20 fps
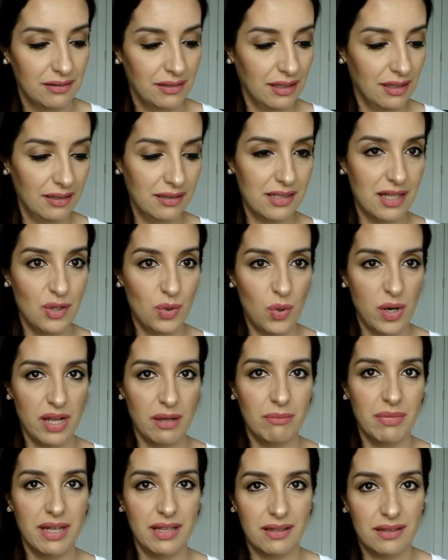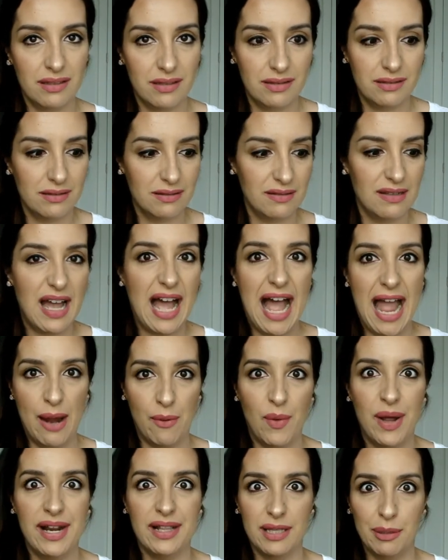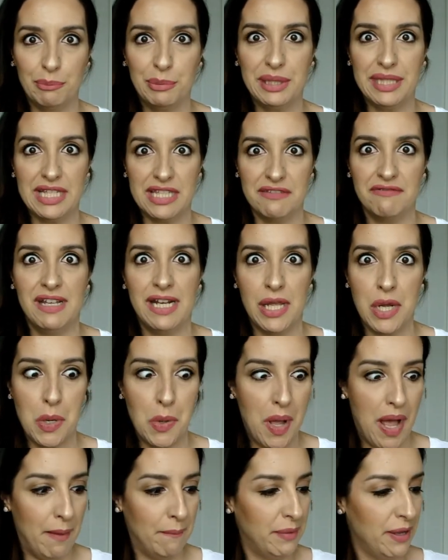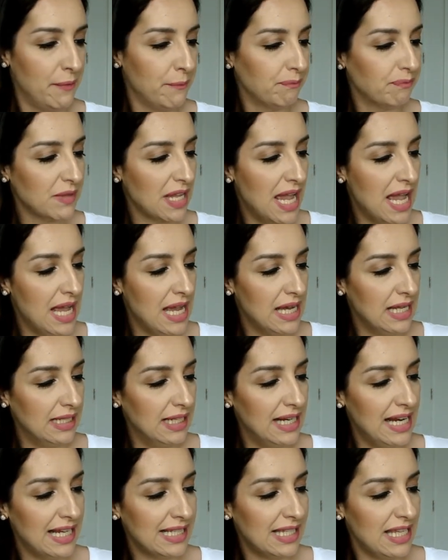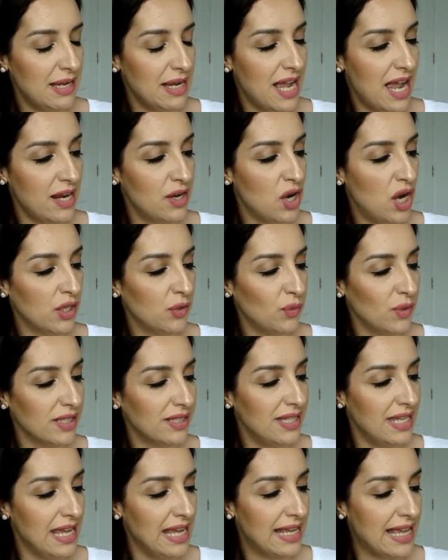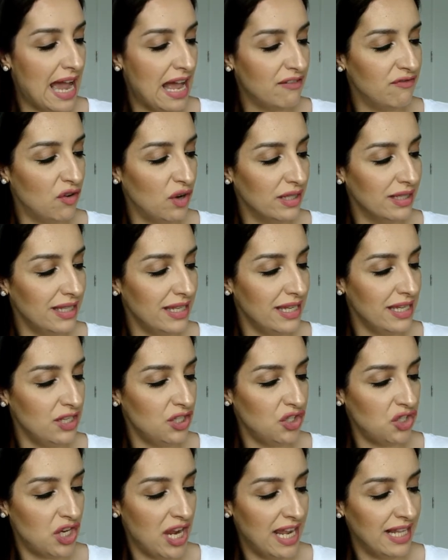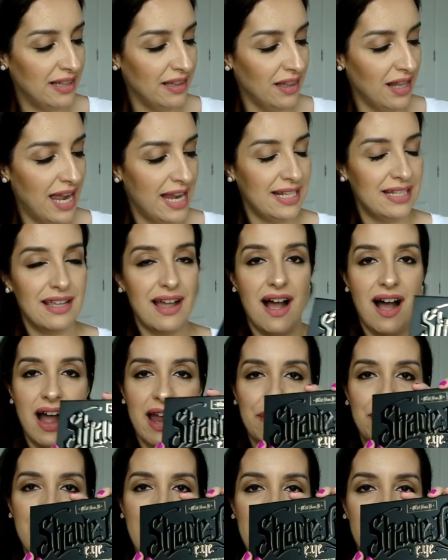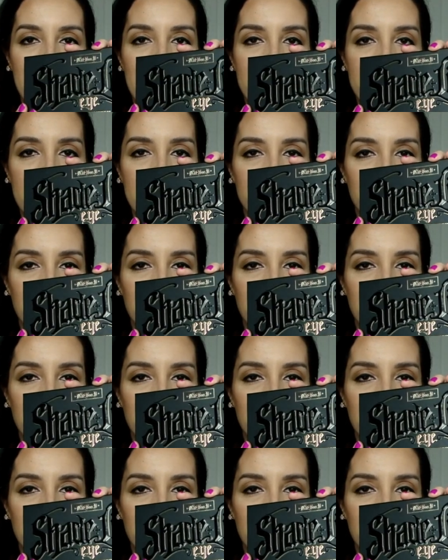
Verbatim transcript: it's annoying, but I wanted to put this video up. The next thing I got was the Kat Von D Shade Light Eye Palette.